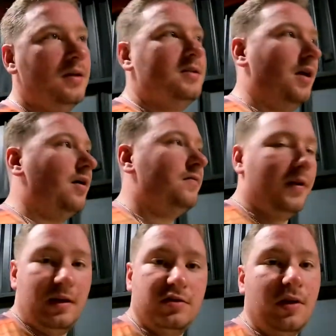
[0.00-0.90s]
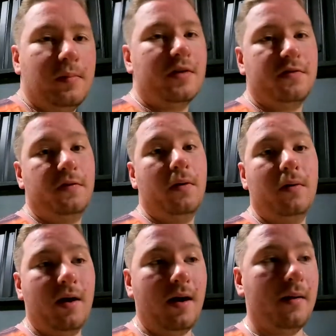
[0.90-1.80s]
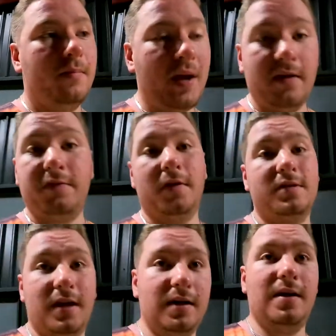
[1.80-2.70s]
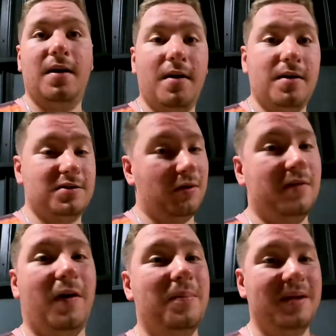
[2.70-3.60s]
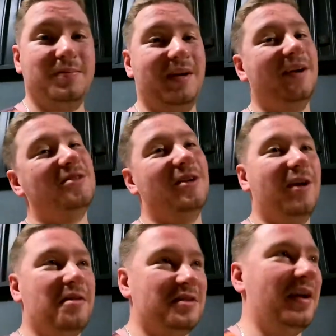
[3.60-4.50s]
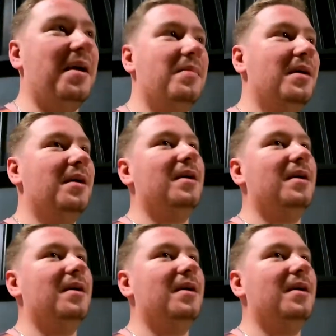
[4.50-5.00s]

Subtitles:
So, thank you so much for Ben Footy. Sorry if I mispronounced your last name.